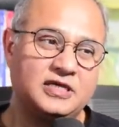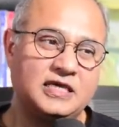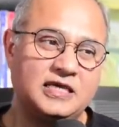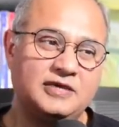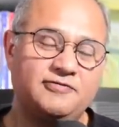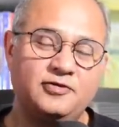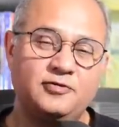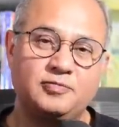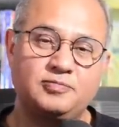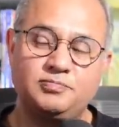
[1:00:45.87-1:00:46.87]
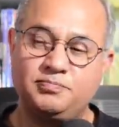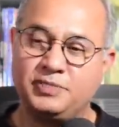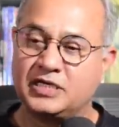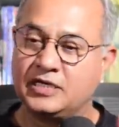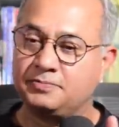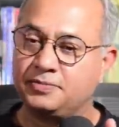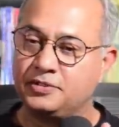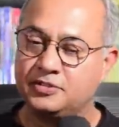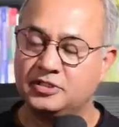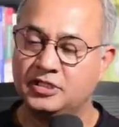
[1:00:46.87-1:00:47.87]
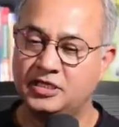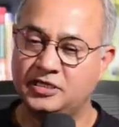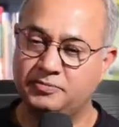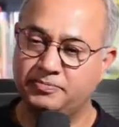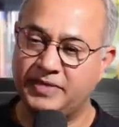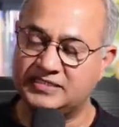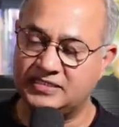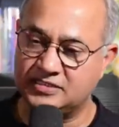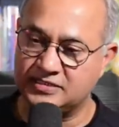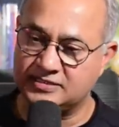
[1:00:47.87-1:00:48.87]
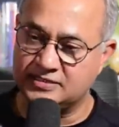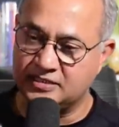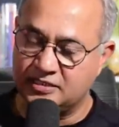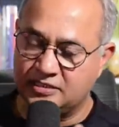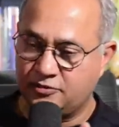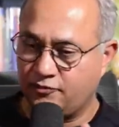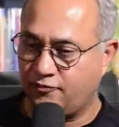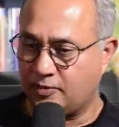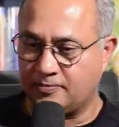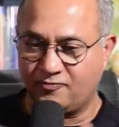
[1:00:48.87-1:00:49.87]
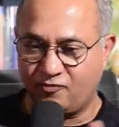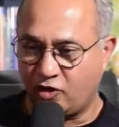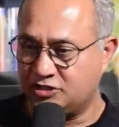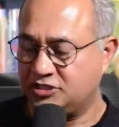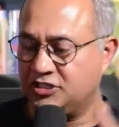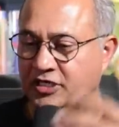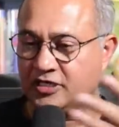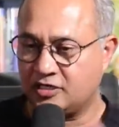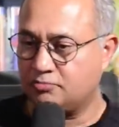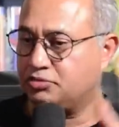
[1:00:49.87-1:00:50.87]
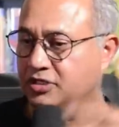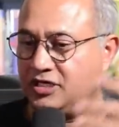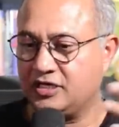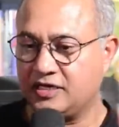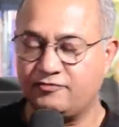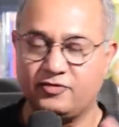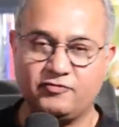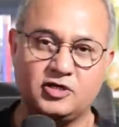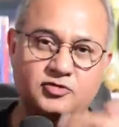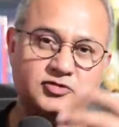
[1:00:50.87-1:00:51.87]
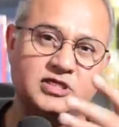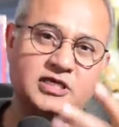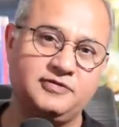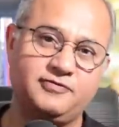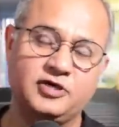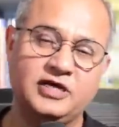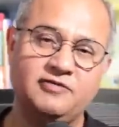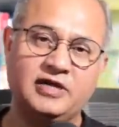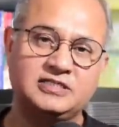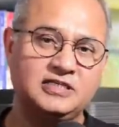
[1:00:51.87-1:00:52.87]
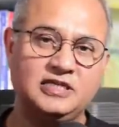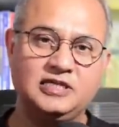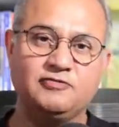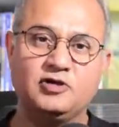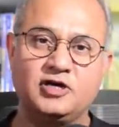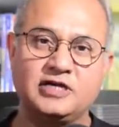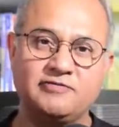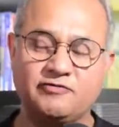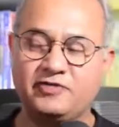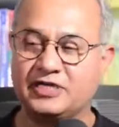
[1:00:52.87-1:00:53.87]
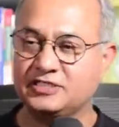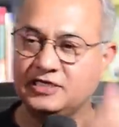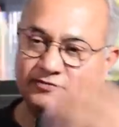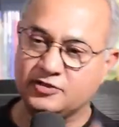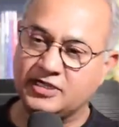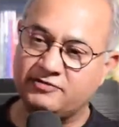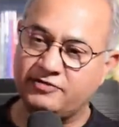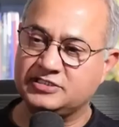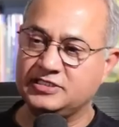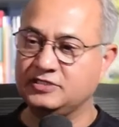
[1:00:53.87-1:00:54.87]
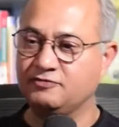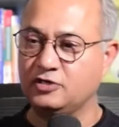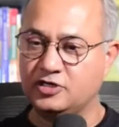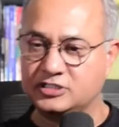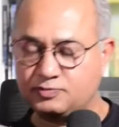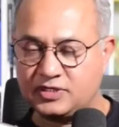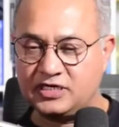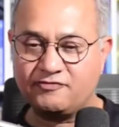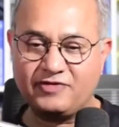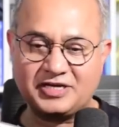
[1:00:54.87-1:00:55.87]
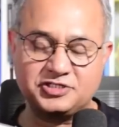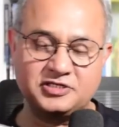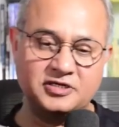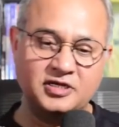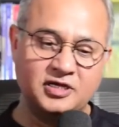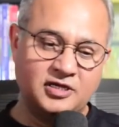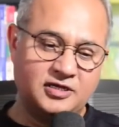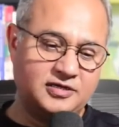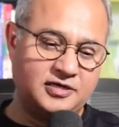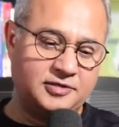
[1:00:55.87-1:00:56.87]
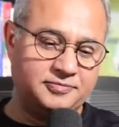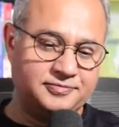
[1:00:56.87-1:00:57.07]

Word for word: if you pick up the messages from Fauci and company and everyone to say if you get vaccine, you will not have infection. If you get vaccine, you will not spread infection. Um,